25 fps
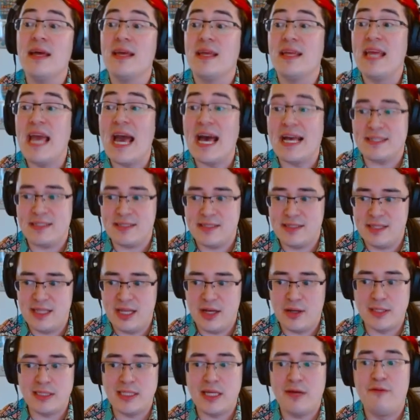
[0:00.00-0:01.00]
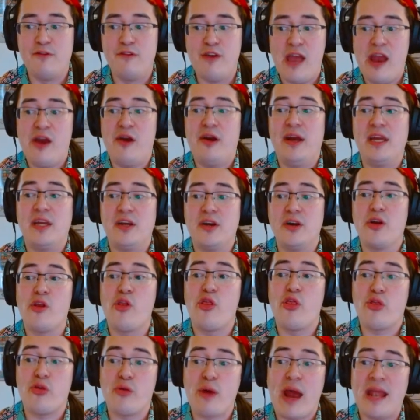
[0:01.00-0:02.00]
Yes, there is a very
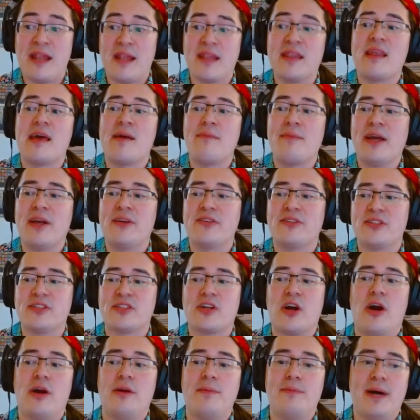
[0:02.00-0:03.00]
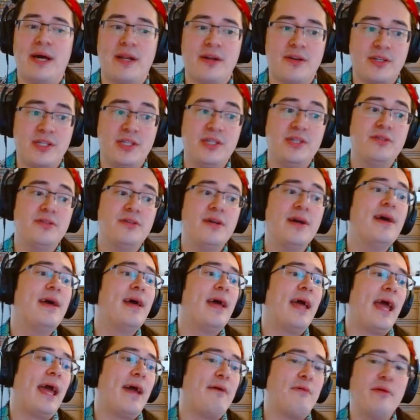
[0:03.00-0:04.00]
good threaten that makes this card better too,
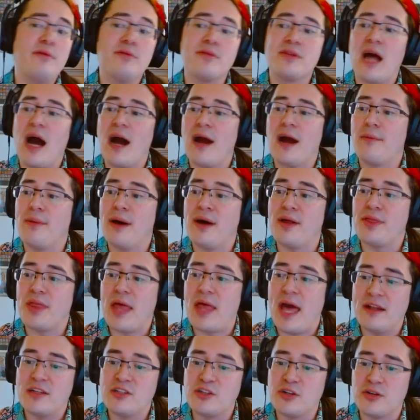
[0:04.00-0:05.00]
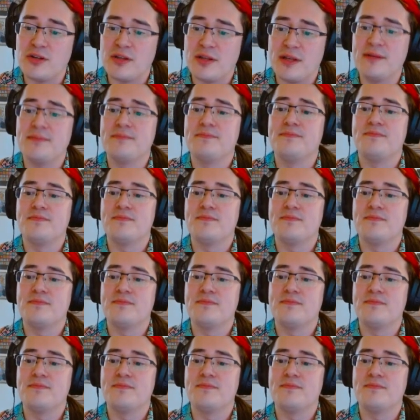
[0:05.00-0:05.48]
and we will talk about that shortly.